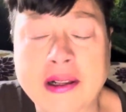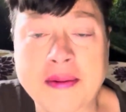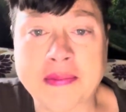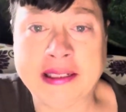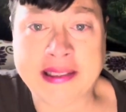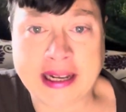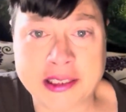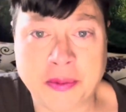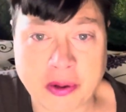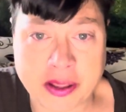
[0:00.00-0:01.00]
up my
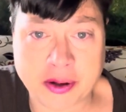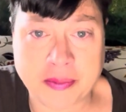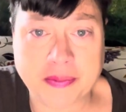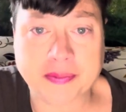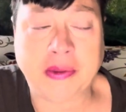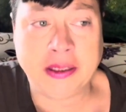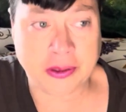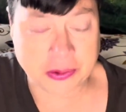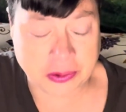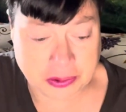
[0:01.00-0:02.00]
dad's brother, my
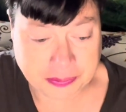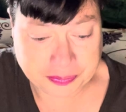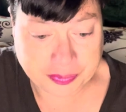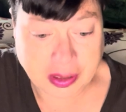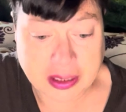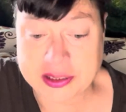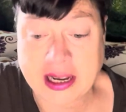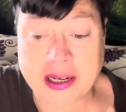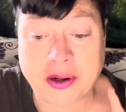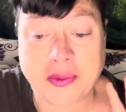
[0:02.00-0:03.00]
uncle, because
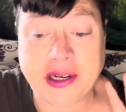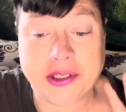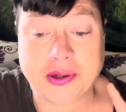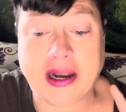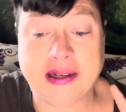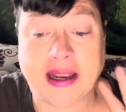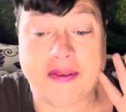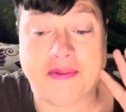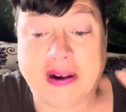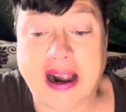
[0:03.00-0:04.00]
I had already tried
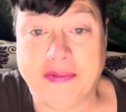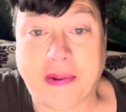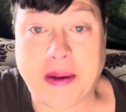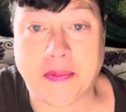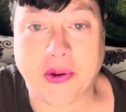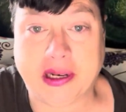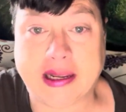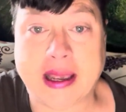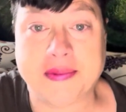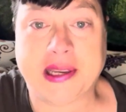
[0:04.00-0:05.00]
like 5 people and I
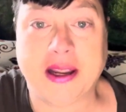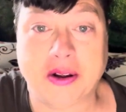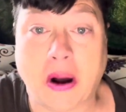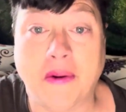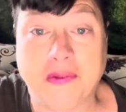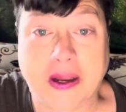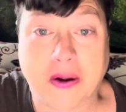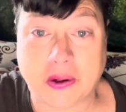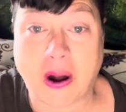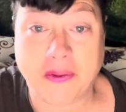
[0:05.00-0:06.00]
kept saying, call
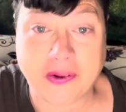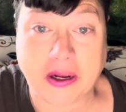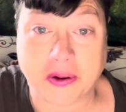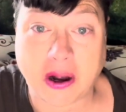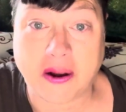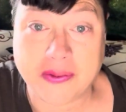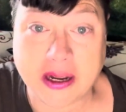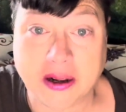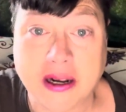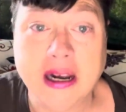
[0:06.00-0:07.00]
fail, call fail, call fail.